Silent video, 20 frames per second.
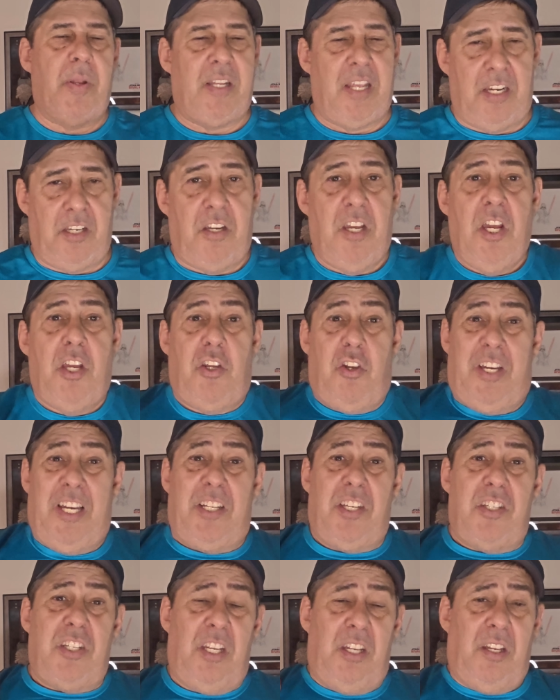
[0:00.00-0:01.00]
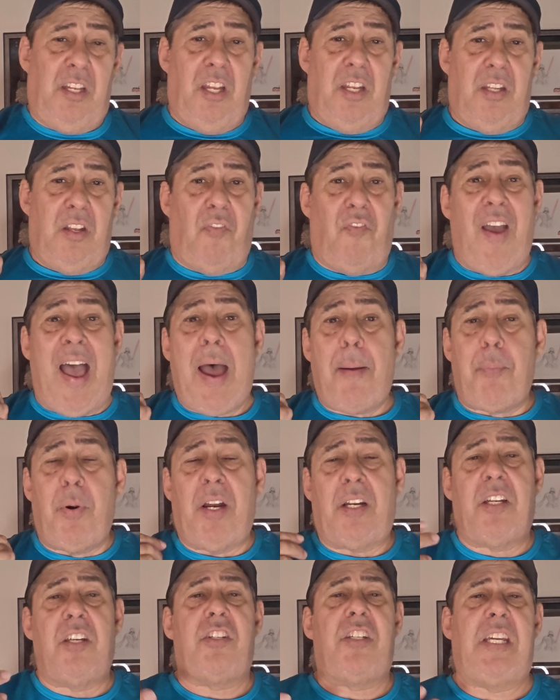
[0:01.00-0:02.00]
and then you get to see the
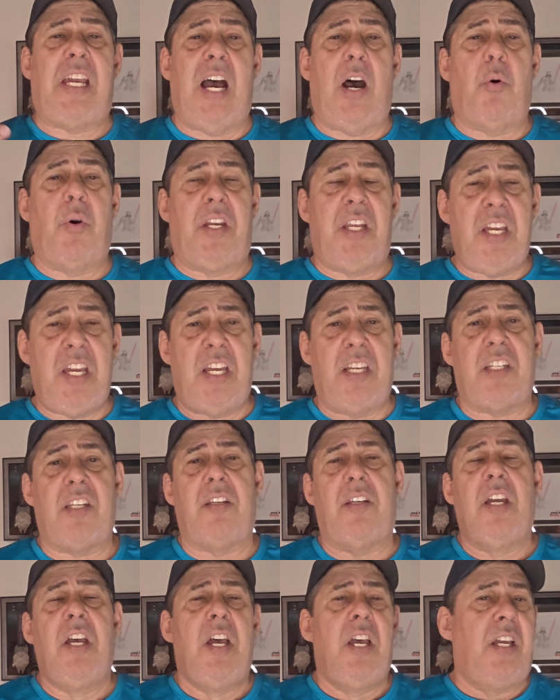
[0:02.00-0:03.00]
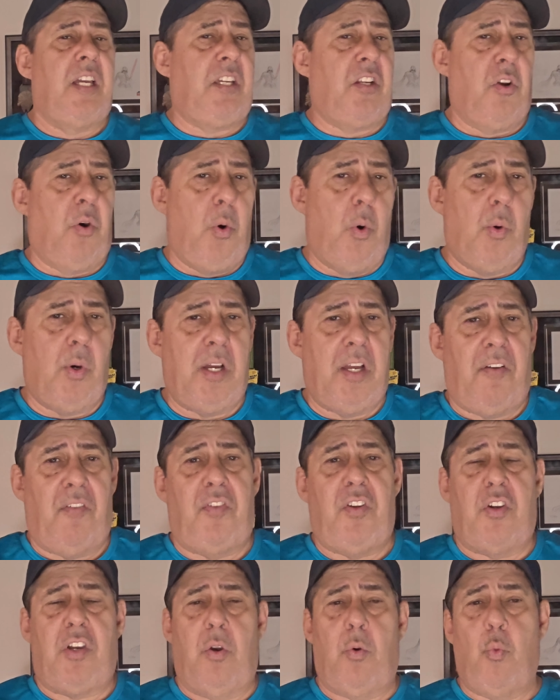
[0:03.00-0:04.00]
fabric, to see how it is, if
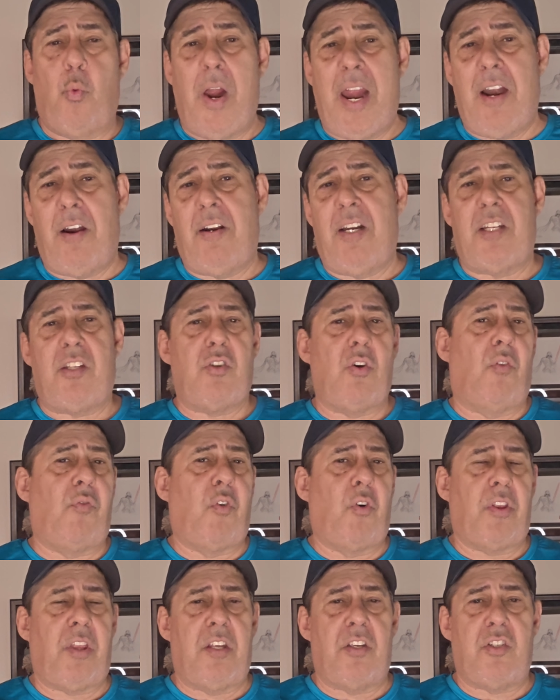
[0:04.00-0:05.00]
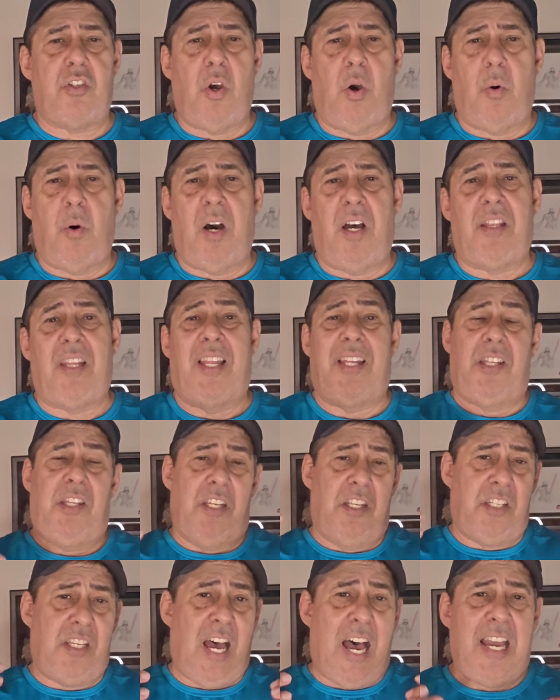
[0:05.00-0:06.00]
you can wear it, so forth and so on, then
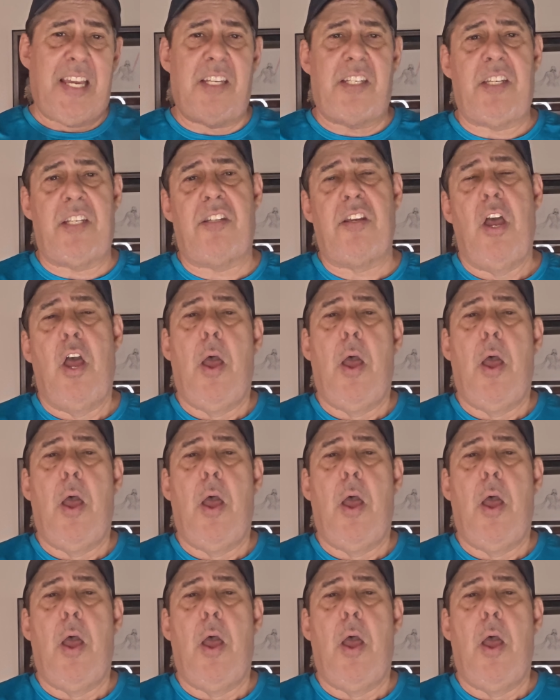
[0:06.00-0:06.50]
the sizes.